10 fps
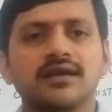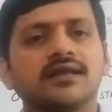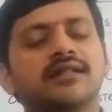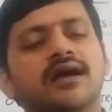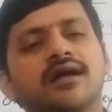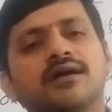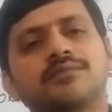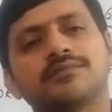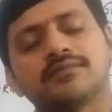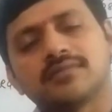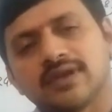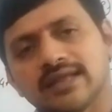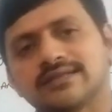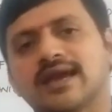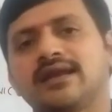In the
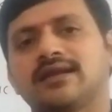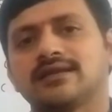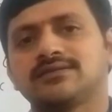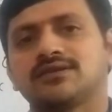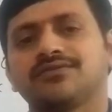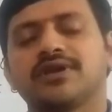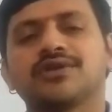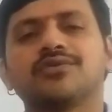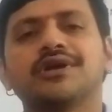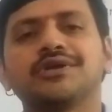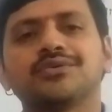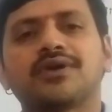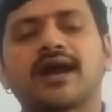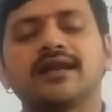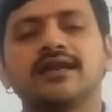Lejene test, we are going to
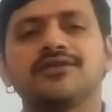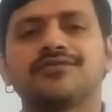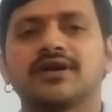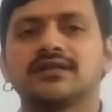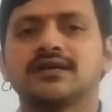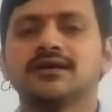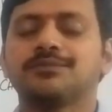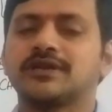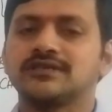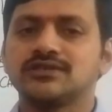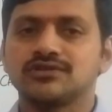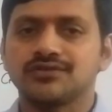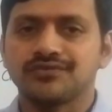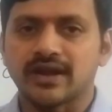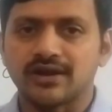identify the presence
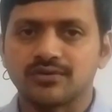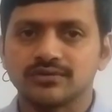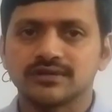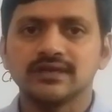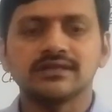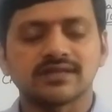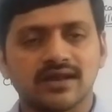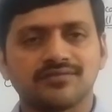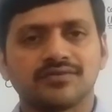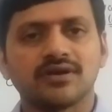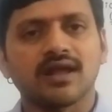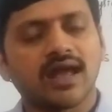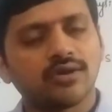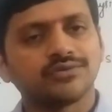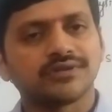of nitrogen, sulfur,
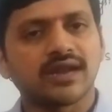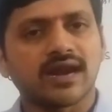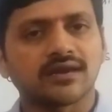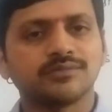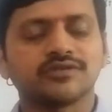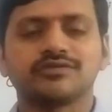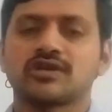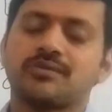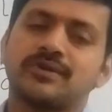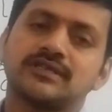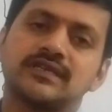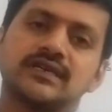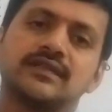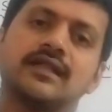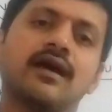halogen atoms which are
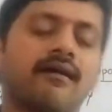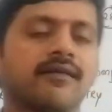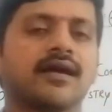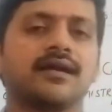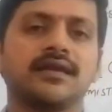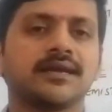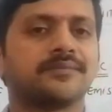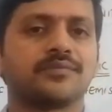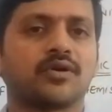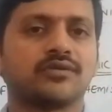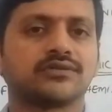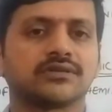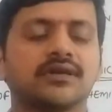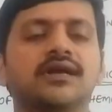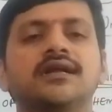present in the organic compounds.
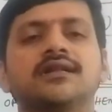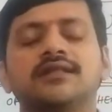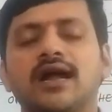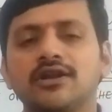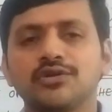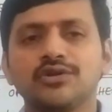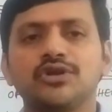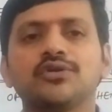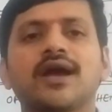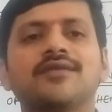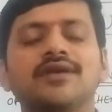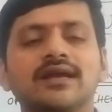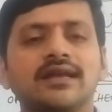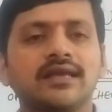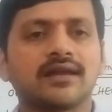That you need to have a
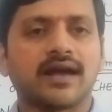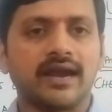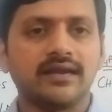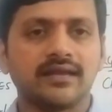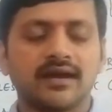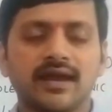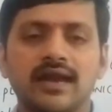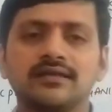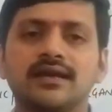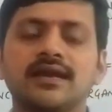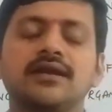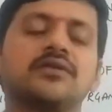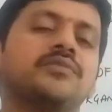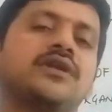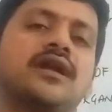clear idea. At the
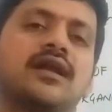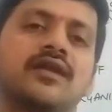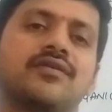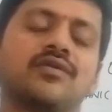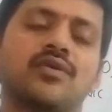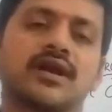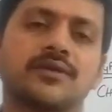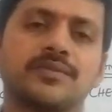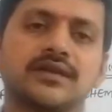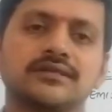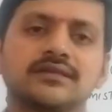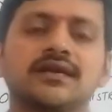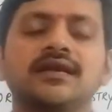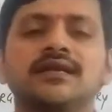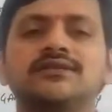intermediate level, what happens?
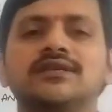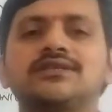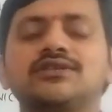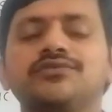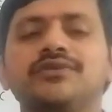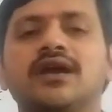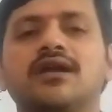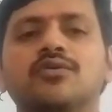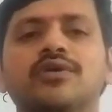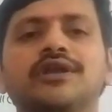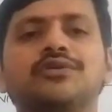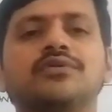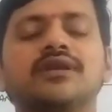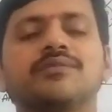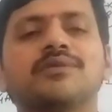Just we are going
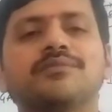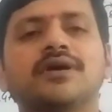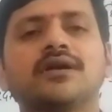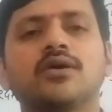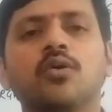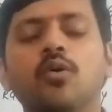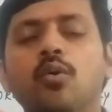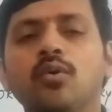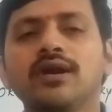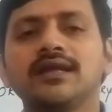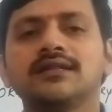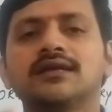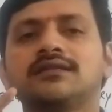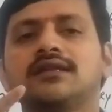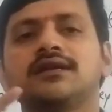to remember only
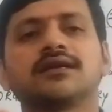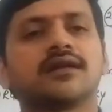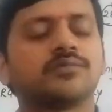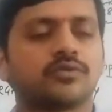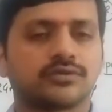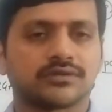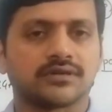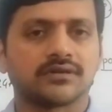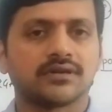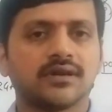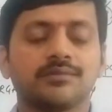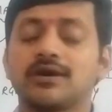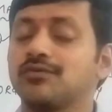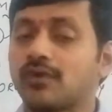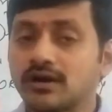the theoretical portion.
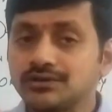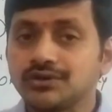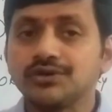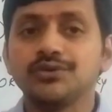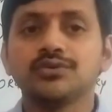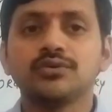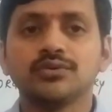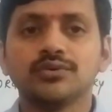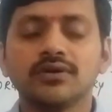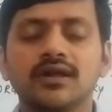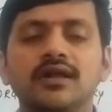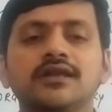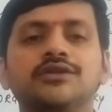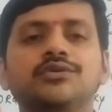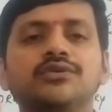But what should you do?
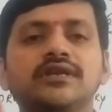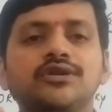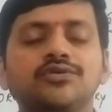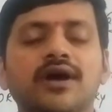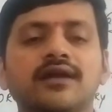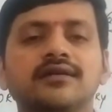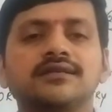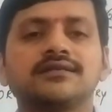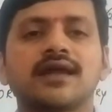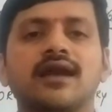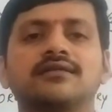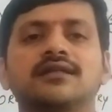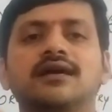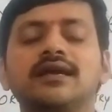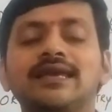You need to understand
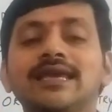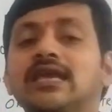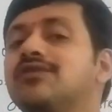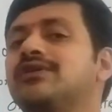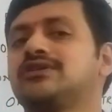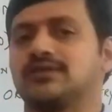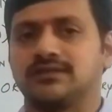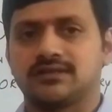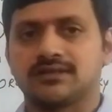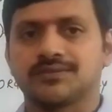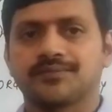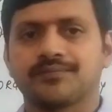the equations.